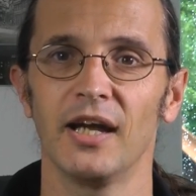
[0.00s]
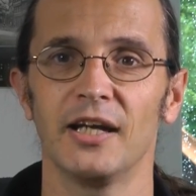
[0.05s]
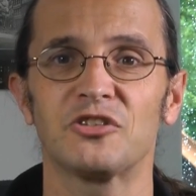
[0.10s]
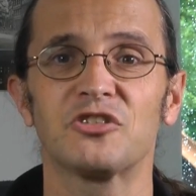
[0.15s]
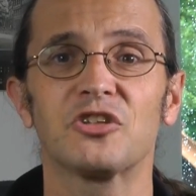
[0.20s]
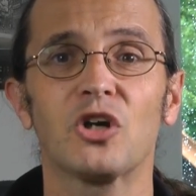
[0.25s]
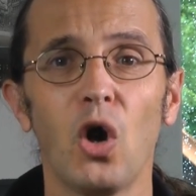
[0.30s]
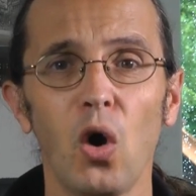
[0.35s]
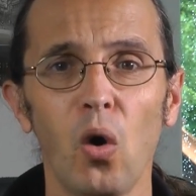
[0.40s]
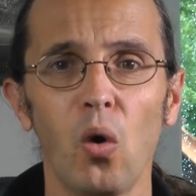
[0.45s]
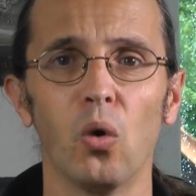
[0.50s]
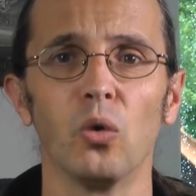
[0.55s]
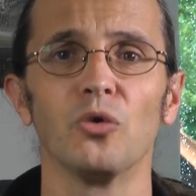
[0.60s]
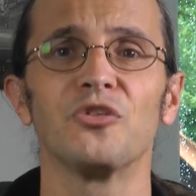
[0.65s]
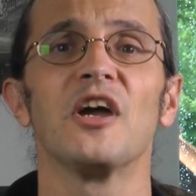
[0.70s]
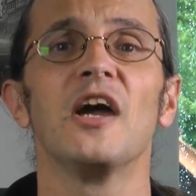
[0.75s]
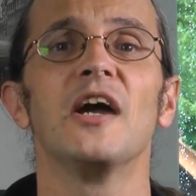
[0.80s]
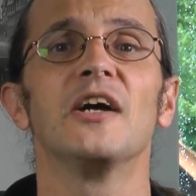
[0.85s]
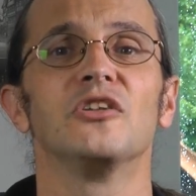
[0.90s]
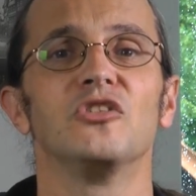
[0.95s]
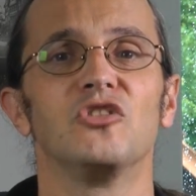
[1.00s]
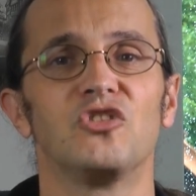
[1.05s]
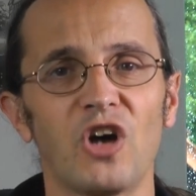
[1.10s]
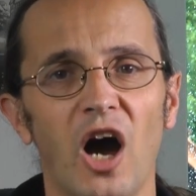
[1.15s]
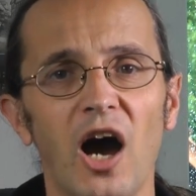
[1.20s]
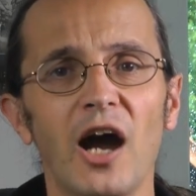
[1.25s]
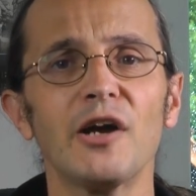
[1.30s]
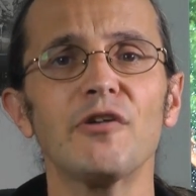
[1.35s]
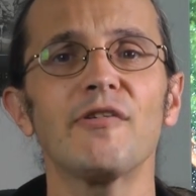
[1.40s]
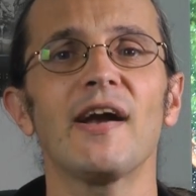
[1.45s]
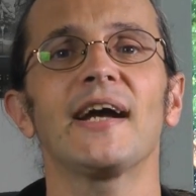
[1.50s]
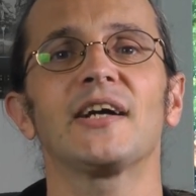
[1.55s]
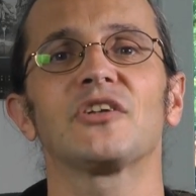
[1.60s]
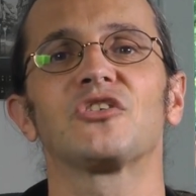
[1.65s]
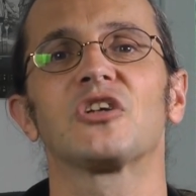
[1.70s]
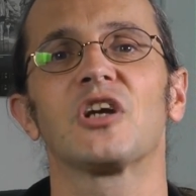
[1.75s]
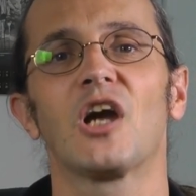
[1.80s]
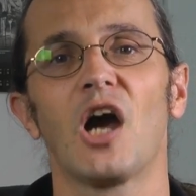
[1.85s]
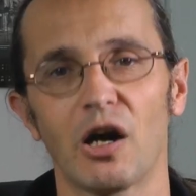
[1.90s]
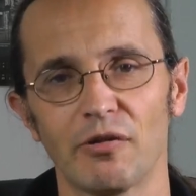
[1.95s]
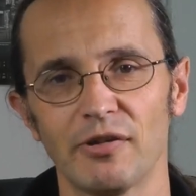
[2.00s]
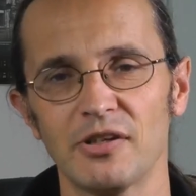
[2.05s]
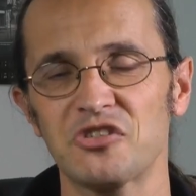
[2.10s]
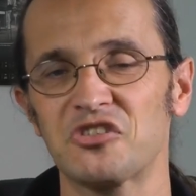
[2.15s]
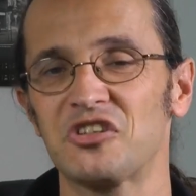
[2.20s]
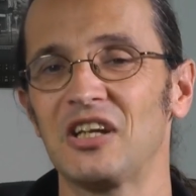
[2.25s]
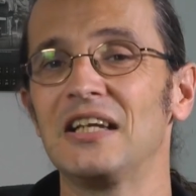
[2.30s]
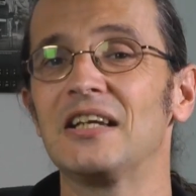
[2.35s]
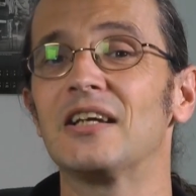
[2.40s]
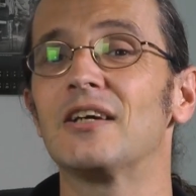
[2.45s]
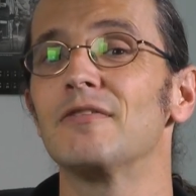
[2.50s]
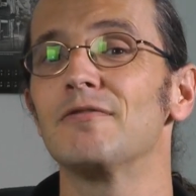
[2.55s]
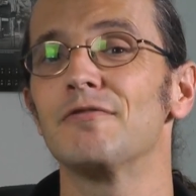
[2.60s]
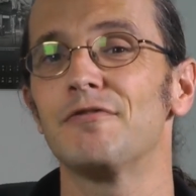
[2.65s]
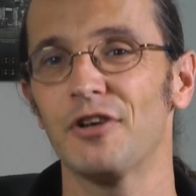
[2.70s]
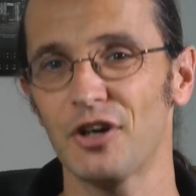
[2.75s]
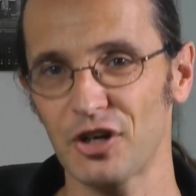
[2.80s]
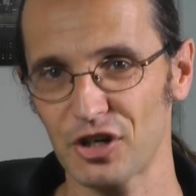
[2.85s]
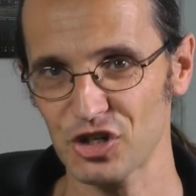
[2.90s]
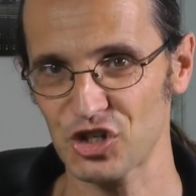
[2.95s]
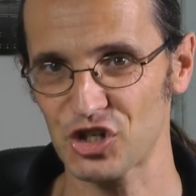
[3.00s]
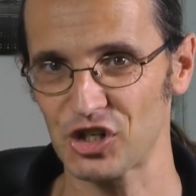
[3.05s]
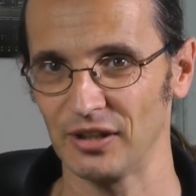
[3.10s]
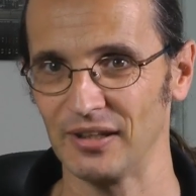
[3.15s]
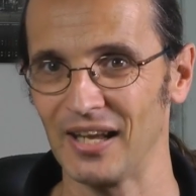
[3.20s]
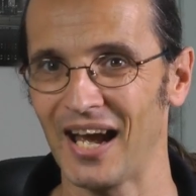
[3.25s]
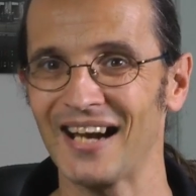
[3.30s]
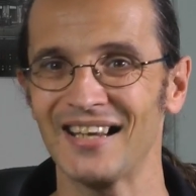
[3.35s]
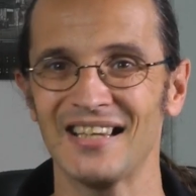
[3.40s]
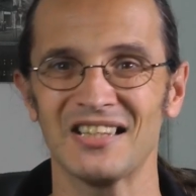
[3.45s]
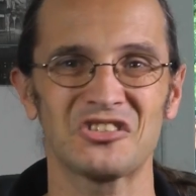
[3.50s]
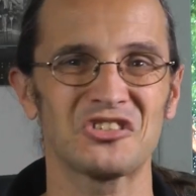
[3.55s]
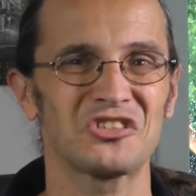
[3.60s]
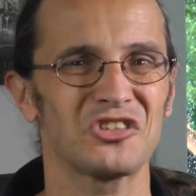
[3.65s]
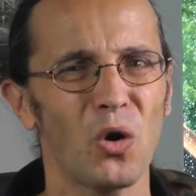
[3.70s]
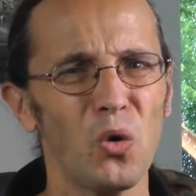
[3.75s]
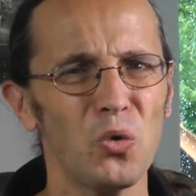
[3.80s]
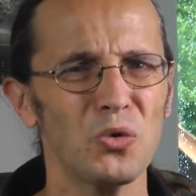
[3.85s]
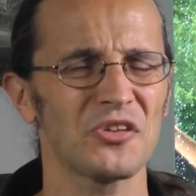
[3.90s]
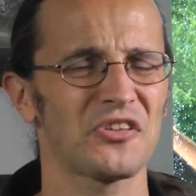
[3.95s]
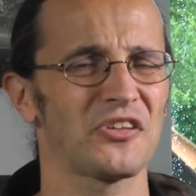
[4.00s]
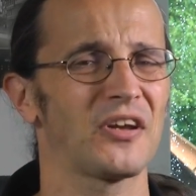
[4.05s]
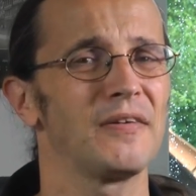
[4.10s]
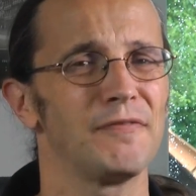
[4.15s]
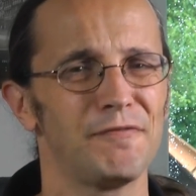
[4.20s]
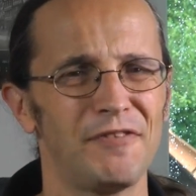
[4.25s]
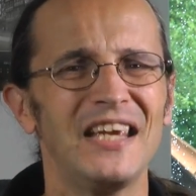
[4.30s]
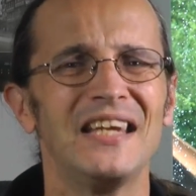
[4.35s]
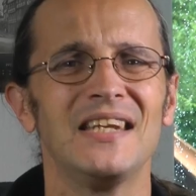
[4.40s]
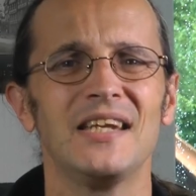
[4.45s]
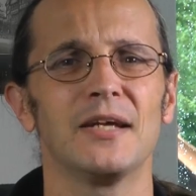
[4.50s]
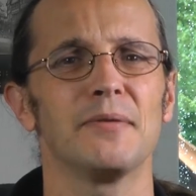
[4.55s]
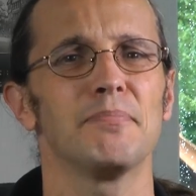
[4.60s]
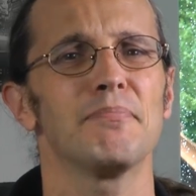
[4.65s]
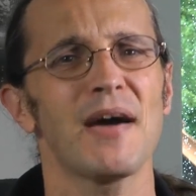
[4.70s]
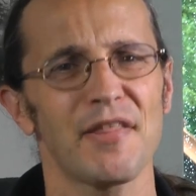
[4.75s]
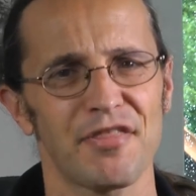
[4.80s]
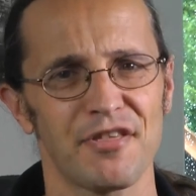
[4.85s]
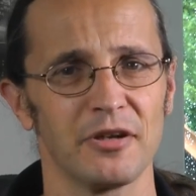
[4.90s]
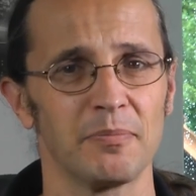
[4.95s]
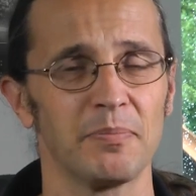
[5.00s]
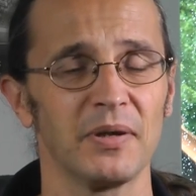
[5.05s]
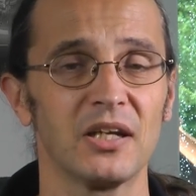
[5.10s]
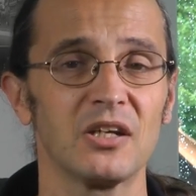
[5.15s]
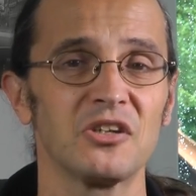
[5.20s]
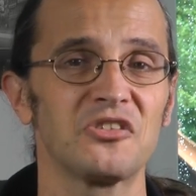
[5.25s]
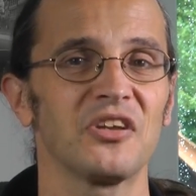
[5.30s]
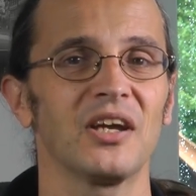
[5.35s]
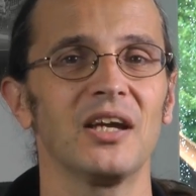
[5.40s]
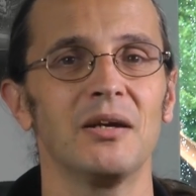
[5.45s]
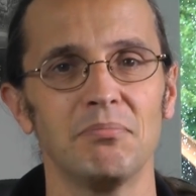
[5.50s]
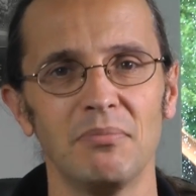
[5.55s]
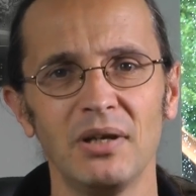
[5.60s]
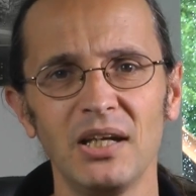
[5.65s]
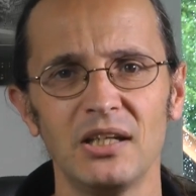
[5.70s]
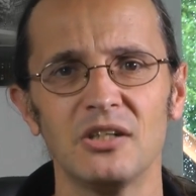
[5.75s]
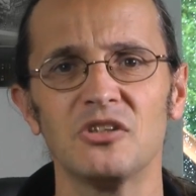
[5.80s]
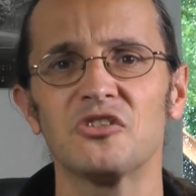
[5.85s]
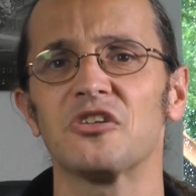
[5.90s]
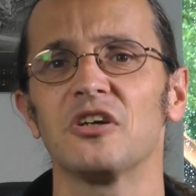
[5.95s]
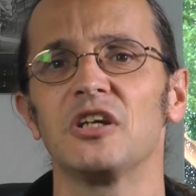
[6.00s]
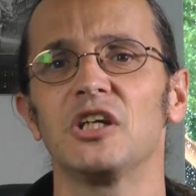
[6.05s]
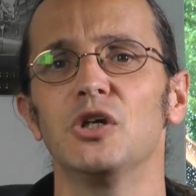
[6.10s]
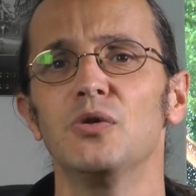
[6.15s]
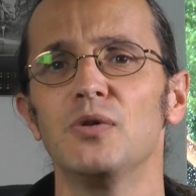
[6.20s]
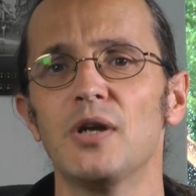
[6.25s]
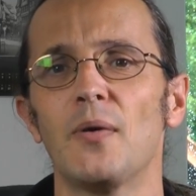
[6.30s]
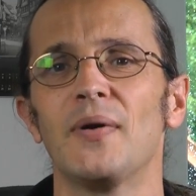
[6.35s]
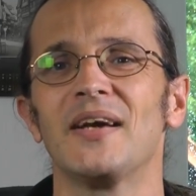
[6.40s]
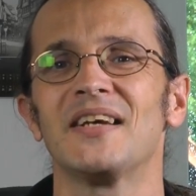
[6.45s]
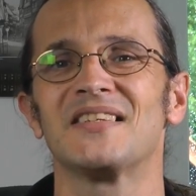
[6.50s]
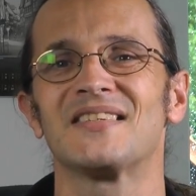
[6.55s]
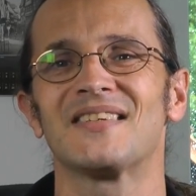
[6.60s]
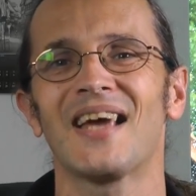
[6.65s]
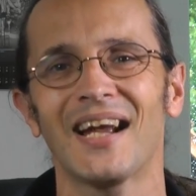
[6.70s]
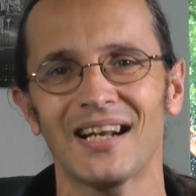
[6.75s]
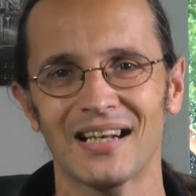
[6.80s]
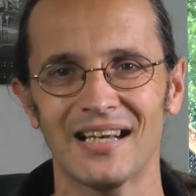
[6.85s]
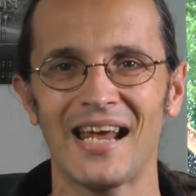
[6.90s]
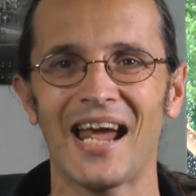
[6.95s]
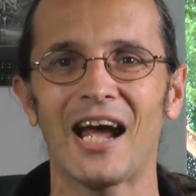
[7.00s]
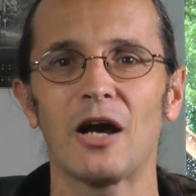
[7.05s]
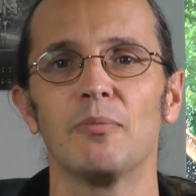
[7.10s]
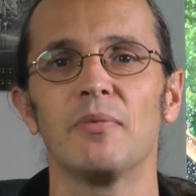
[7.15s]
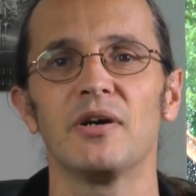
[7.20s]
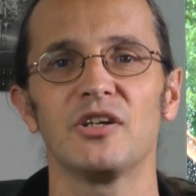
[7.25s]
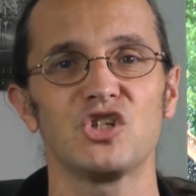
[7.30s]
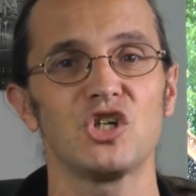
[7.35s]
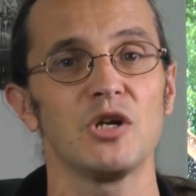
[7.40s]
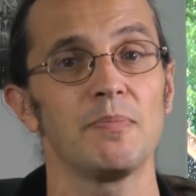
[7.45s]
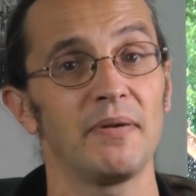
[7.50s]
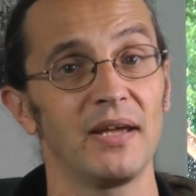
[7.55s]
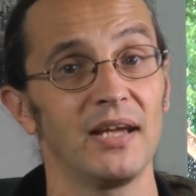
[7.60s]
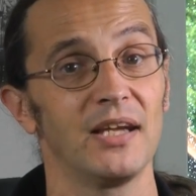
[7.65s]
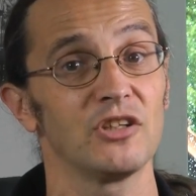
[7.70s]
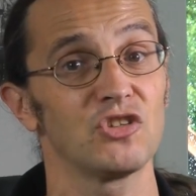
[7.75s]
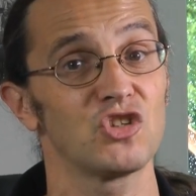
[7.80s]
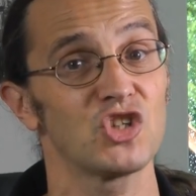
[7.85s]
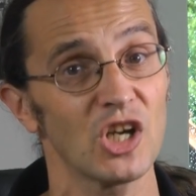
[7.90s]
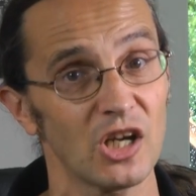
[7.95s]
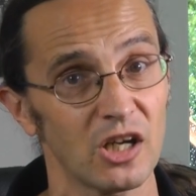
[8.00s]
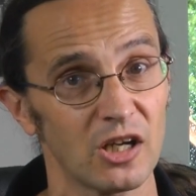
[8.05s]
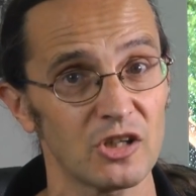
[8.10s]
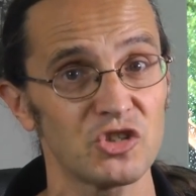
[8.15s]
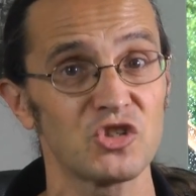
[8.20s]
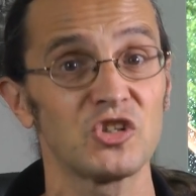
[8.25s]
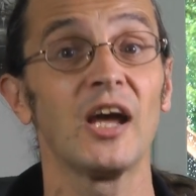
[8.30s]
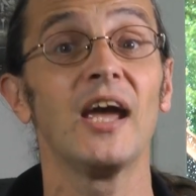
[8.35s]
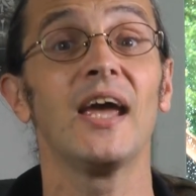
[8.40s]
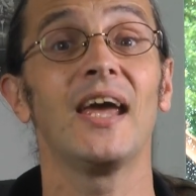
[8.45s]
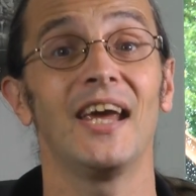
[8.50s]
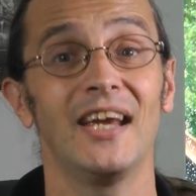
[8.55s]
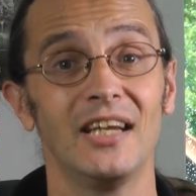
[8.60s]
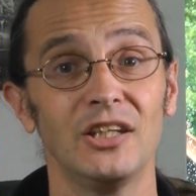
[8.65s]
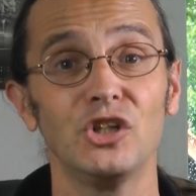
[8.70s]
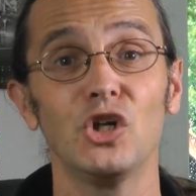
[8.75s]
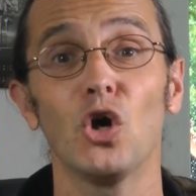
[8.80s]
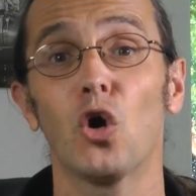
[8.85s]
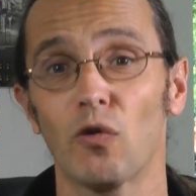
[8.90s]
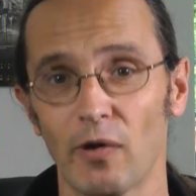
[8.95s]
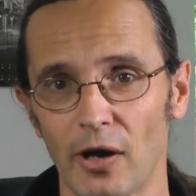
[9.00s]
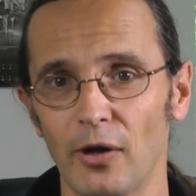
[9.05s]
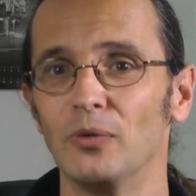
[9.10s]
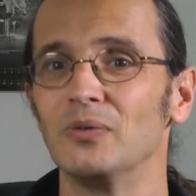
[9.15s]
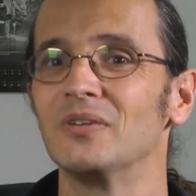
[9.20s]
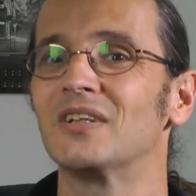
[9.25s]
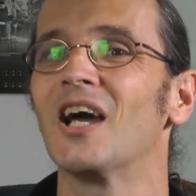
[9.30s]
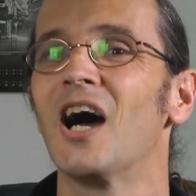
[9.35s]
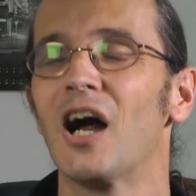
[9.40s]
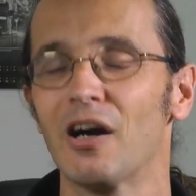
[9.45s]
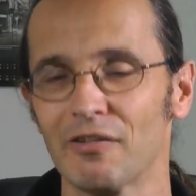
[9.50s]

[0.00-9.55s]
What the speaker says: It's called direct currency conversion, and it's sold as a convenient method because it means that you know exactly how much you're being charged in your own